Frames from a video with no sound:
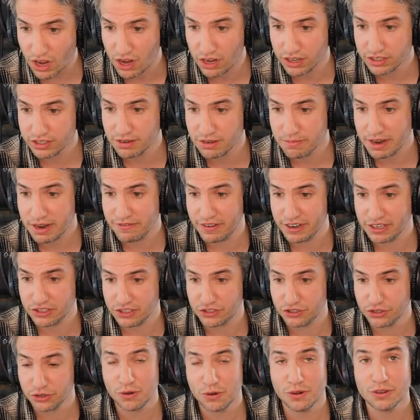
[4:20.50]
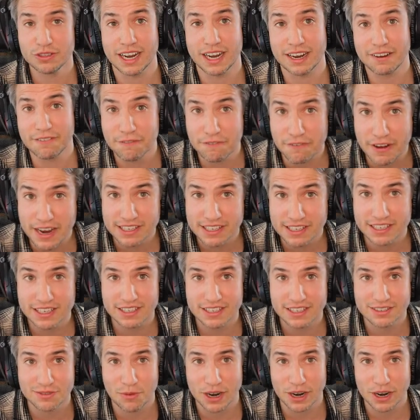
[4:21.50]
some advanced tools like
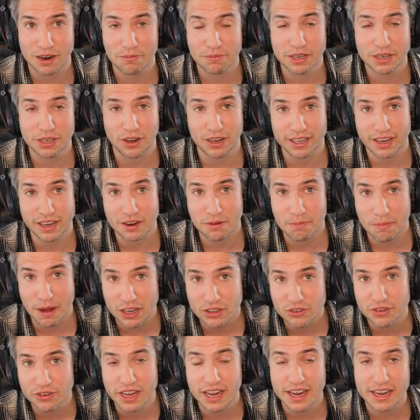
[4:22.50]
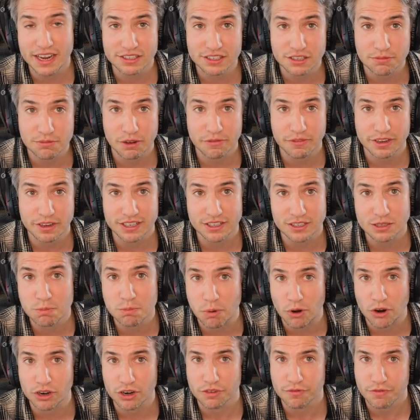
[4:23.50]
phases, what I'll be talking about today. Some of it is
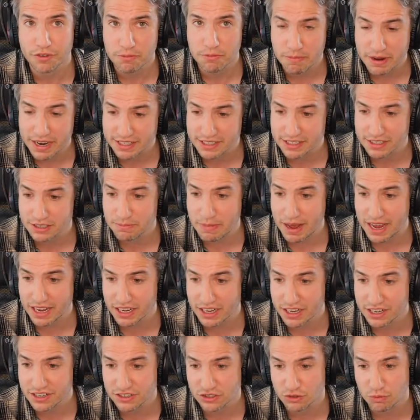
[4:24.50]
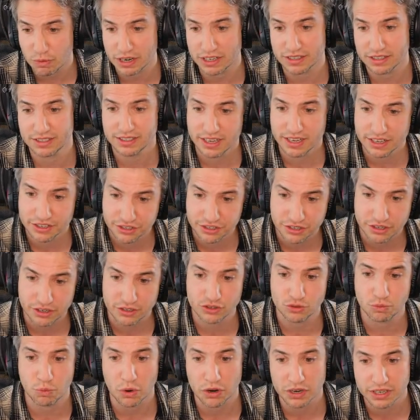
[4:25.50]
part of the basics package, as well as
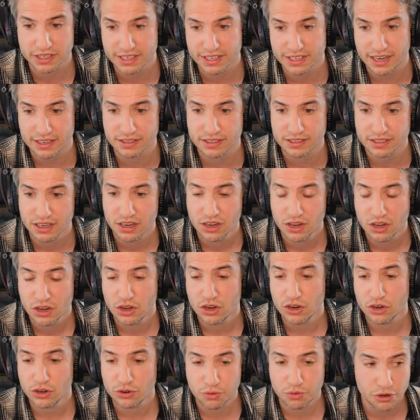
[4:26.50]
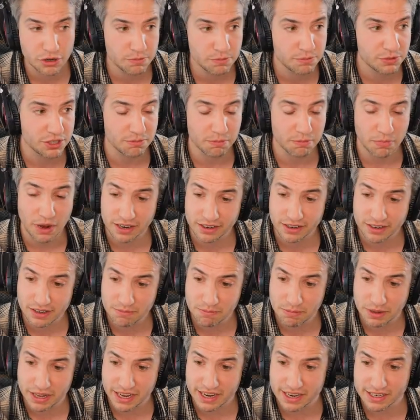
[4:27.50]
schedules, work sets, groups, model in
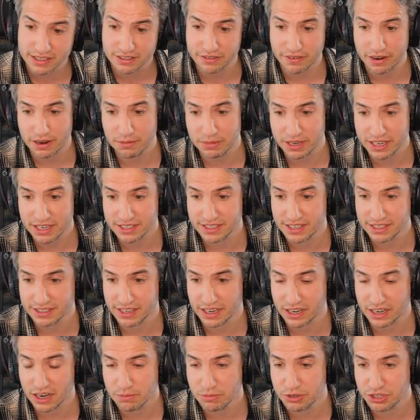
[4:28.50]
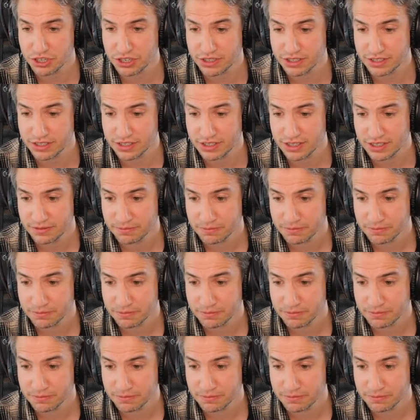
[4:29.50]
place, families, design options.